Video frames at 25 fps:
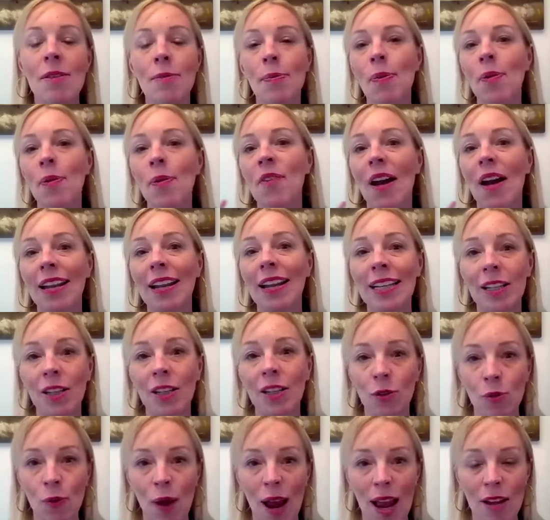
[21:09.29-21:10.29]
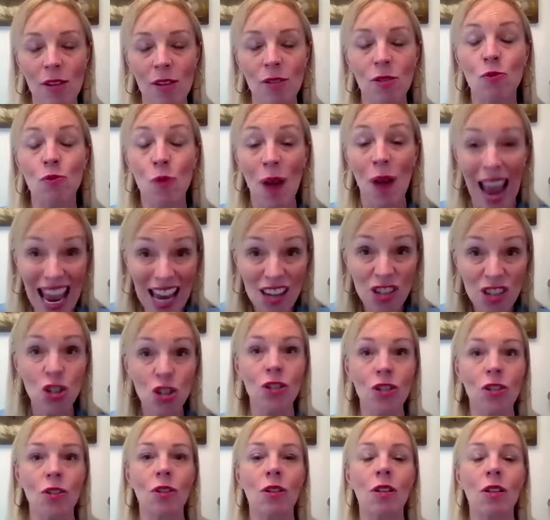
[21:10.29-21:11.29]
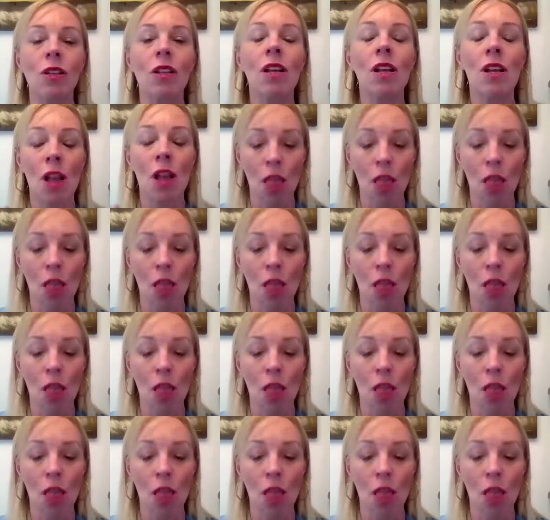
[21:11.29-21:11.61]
providing rational,